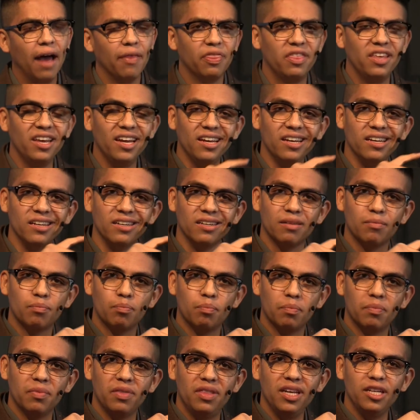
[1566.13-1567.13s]
the
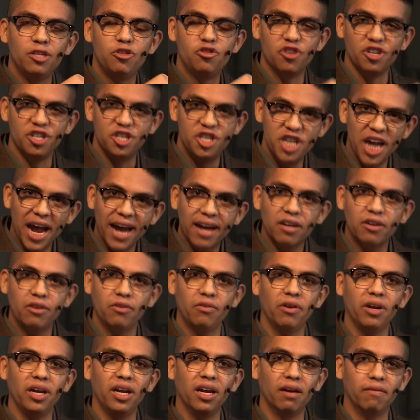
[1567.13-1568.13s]

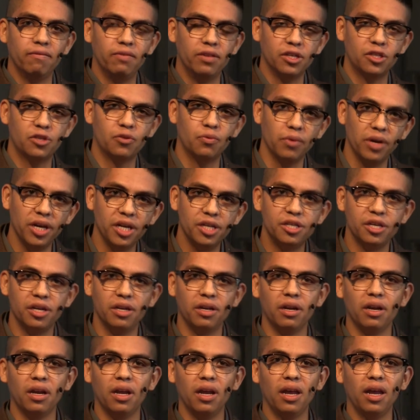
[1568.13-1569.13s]
trajectory of this
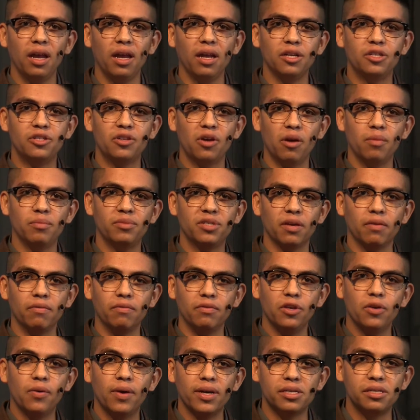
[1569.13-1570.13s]
region in terms of
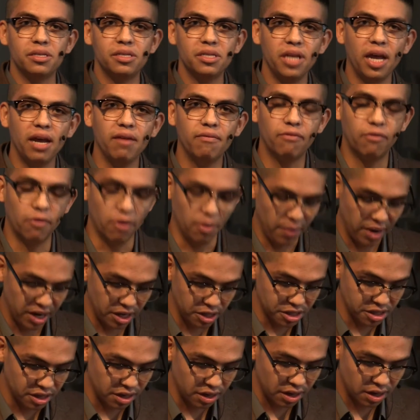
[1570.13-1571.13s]
U.S. state
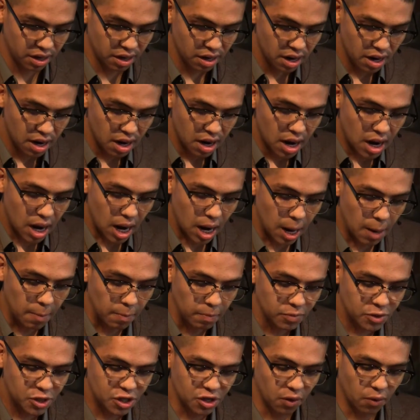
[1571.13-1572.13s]
formation.
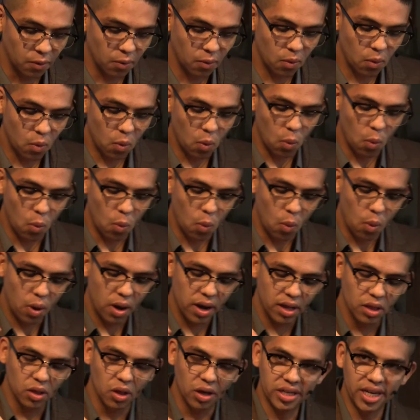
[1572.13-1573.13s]
So
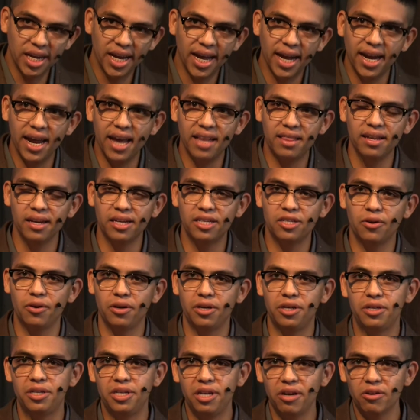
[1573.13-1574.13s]
in looking at ethnic
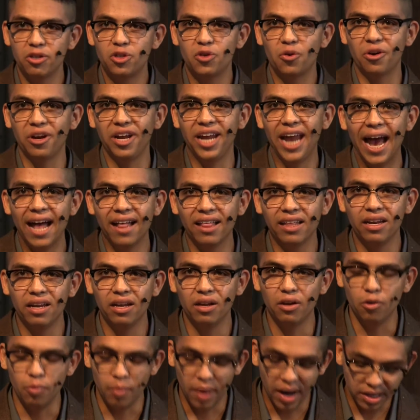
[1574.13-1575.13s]
territoriality
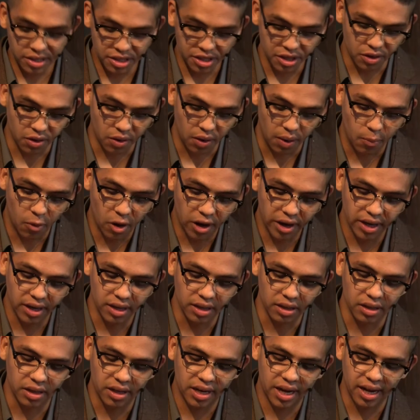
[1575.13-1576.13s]
in New Mexico, I'm wanting
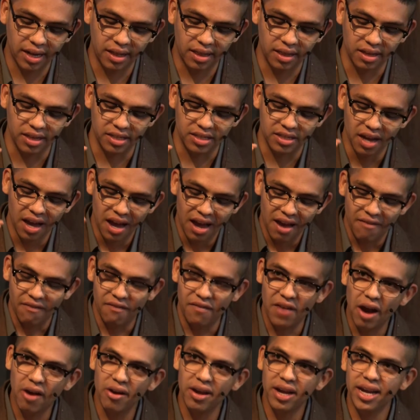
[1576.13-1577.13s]
to look at these
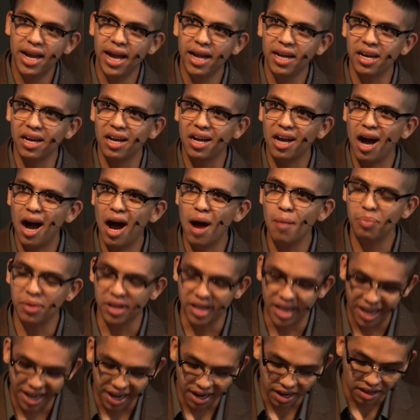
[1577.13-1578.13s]
variegated,
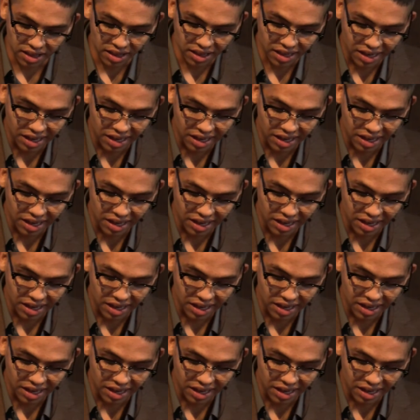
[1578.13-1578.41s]
complicated,